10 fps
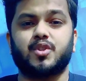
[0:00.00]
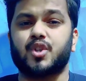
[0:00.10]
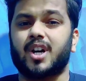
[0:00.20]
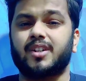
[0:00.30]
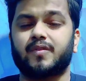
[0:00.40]

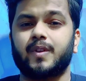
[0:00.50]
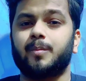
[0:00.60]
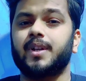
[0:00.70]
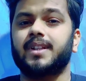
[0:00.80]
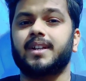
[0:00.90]
charts will
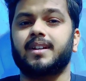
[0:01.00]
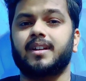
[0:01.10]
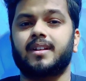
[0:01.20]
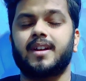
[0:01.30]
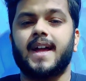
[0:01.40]
be
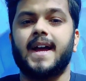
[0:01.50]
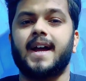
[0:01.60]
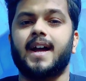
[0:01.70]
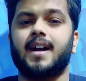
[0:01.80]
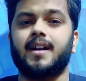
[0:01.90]
there.
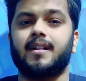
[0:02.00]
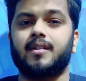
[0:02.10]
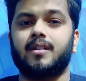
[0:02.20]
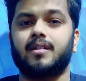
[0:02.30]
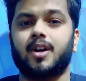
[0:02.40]
And
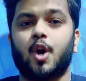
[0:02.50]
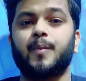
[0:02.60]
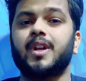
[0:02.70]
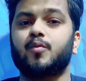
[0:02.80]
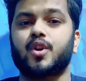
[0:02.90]
how
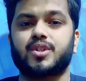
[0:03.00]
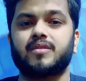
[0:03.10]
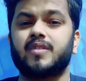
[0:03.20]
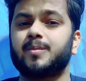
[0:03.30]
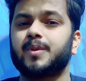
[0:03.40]
many
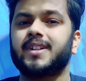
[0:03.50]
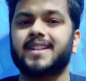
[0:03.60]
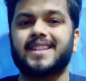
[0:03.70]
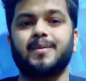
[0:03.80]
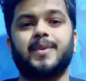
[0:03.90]
questions will be there?
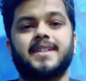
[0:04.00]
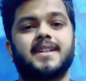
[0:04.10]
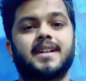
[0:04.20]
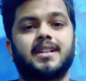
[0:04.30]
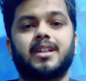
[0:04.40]
See,
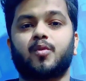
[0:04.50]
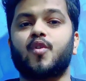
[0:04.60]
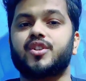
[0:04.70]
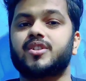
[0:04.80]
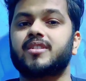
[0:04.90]
basically the
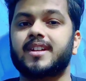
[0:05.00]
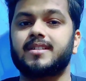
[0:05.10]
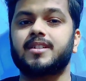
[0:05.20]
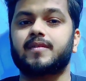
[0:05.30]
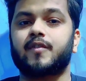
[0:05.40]
question
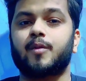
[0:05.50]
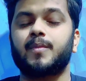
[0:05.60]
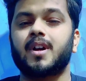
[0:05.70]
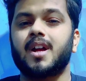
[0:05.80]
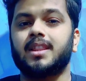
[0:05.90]
range is
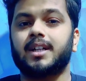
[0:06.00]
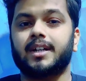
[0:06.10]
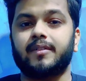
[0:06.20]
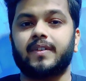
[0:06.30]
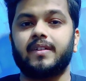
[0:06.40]
from
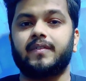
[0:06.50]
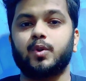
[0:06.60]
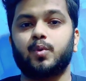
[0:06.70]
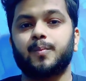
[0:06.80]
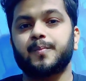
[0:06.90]
35
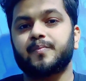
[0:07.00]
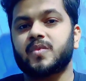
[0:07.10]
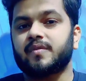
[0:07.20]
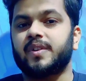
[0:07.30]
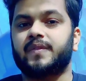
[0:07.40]
to
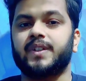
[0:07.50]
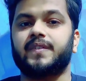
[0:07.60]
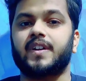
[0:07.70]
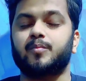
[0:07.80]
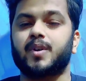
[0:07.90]

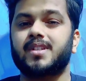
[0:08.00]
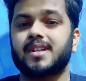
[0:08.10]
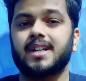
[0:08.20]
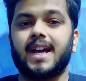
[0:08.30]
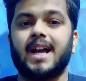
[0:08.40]
55, but
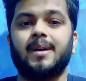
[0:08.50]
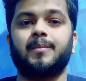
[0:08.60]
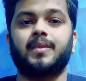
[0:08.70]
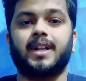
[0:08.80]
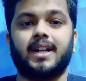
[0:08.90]
still I
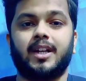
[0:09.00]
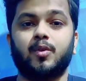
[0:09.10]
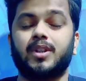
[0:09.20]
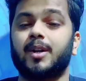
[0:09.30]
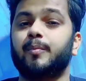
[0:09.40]
am telling
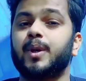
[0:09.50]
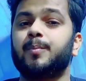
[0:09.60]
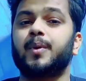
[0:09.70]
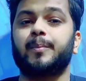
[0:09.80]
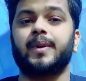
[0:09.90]
you that be
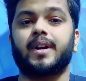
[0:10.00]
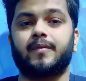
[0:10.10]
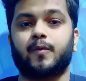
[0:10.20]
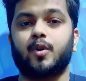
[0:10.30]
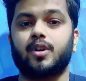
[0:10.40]

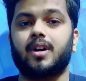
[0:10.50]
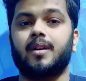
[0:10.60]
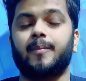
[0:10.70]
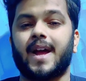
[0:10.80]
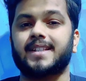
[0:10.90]
prepared for
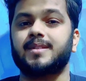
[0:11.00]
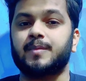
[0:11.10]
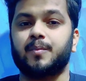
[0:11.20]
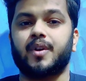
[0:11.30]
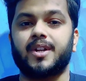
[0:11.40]
a
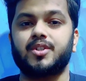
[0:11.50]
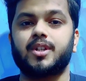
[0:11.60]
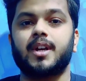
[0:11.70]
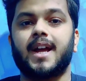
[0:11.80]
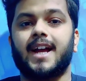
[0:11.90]
maximum
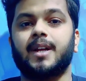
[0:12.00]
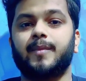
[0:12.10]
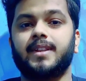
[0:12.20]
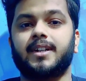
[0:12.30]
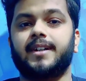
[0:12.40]
range,
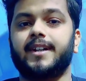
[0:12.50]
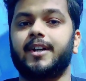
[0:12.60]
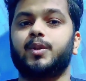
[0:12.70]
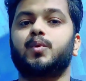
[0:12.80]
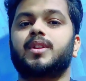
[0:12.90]

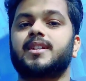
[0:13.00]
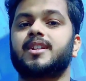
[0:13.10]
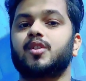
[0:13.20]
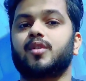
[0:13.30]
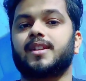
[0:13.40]
30 to
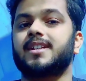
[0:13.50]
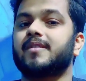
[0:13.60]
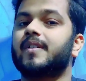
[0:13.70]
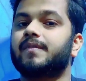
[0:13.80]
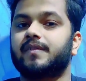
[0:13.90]
60 or
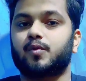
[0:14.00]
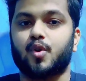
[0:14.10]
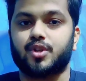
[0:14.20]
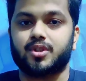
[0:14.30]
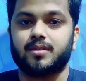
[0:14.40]
65
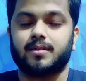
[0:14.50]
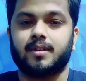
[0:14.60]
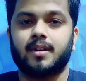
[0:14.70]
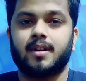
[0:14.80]
questions.